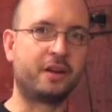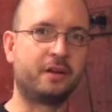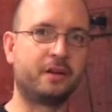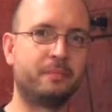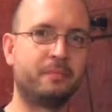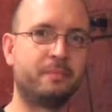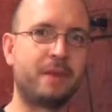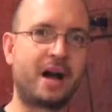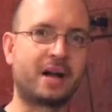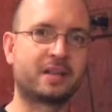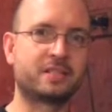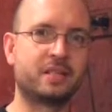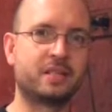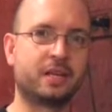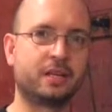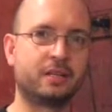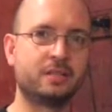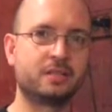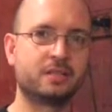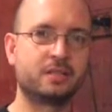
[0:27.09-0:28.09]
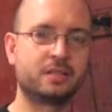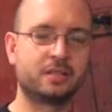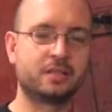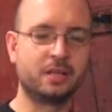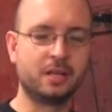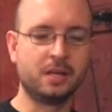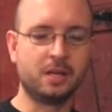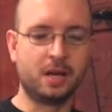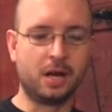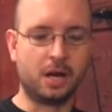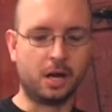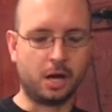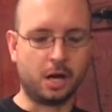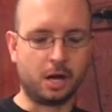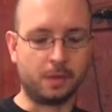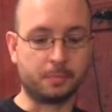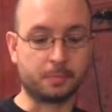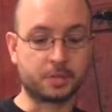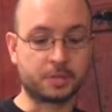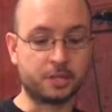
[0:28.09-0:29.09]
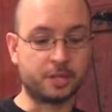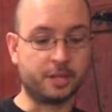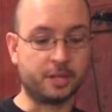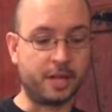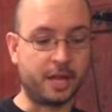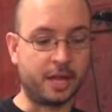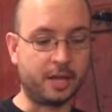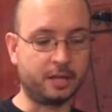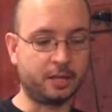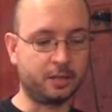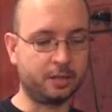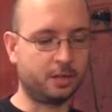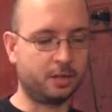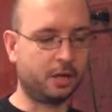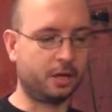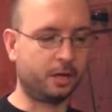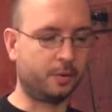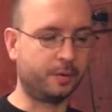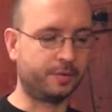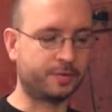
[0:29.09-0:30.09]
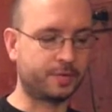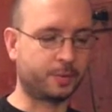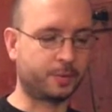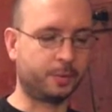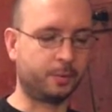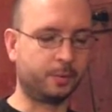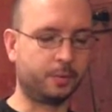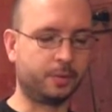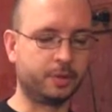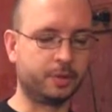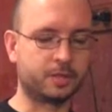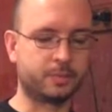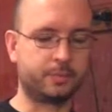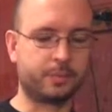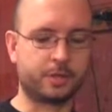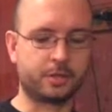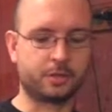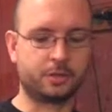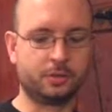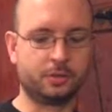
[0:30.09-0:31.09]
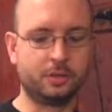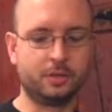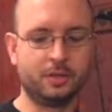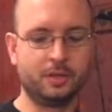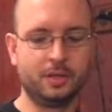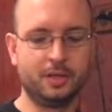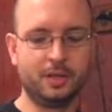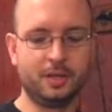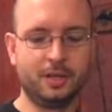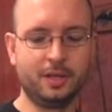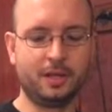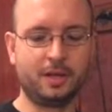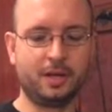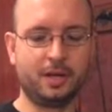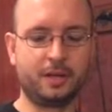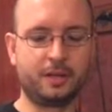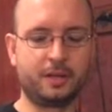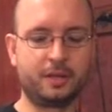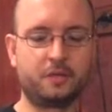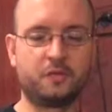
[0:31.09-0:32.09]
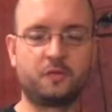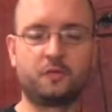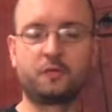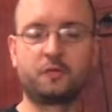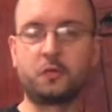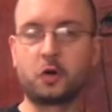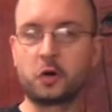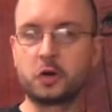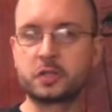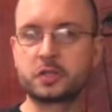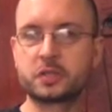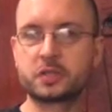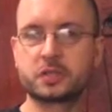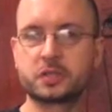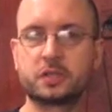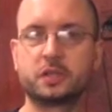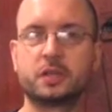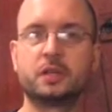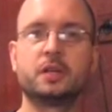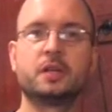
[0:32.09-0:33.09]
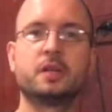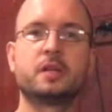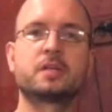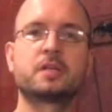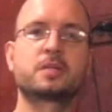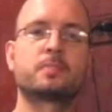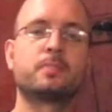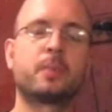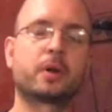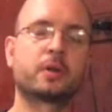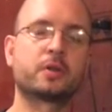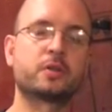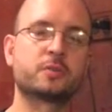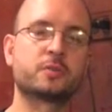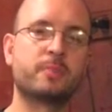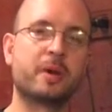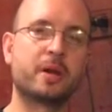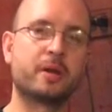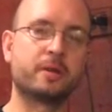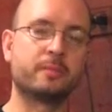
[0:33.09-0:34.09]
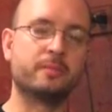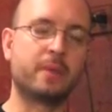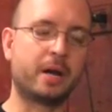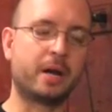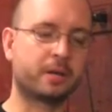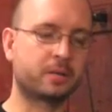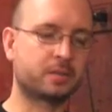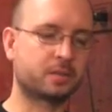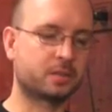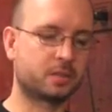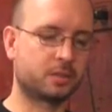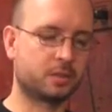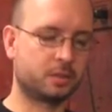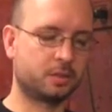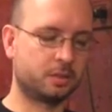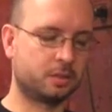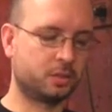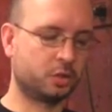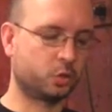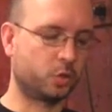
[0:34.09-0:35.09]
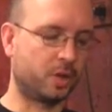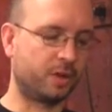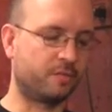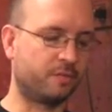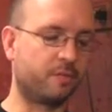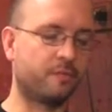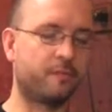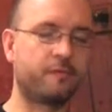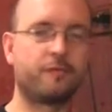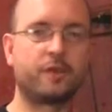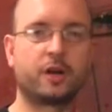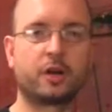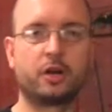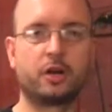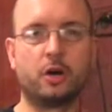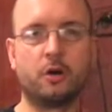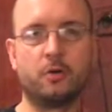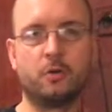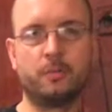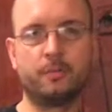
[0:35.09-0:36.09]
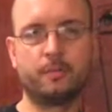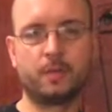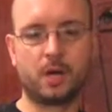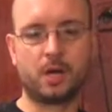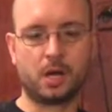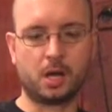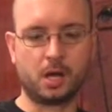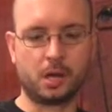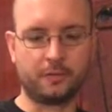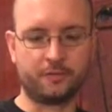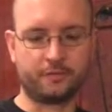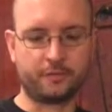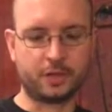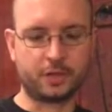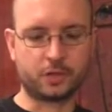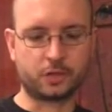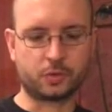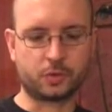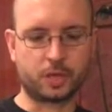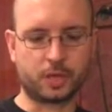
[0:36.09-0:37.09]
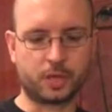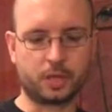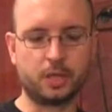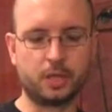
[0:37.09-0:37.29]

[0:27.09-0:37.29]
unboxings. Today we have something really special. The first Smugglers Bounty Box straight from Funko, featuring